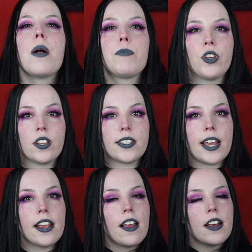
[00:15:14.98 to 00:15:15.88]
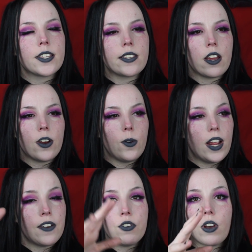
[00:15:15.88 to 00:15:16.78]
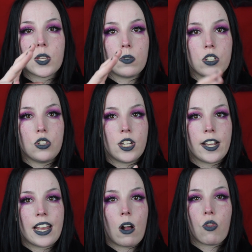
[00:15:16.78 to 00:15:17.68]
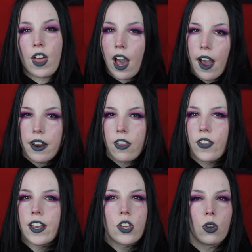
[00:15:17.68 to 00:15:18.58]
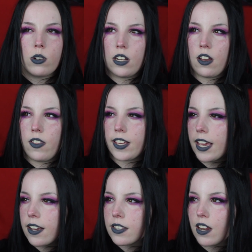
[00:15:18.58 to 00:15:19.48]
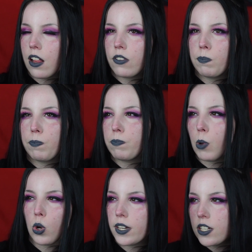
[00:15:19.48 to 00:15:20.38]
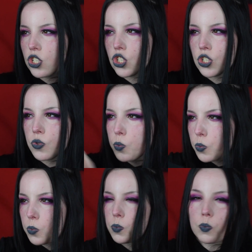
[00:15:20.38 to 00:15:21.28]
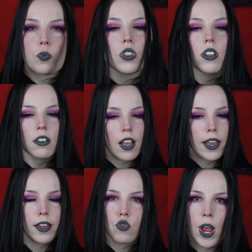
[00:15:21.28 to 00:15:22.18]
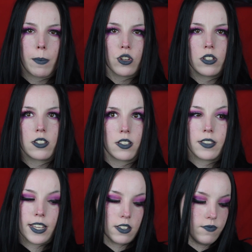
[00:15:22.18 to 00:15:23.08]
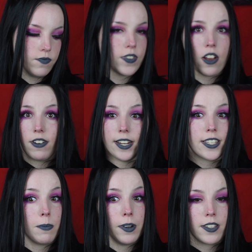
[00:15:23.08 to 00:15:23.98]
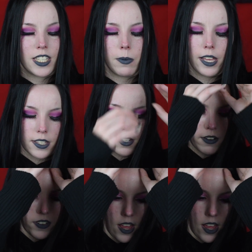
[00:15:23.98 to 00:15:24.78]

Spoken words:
you could say. So if you guys want to check out that kind of thing, you can always look at the kink style bondage contraptions. These are very similar to some of that stuff.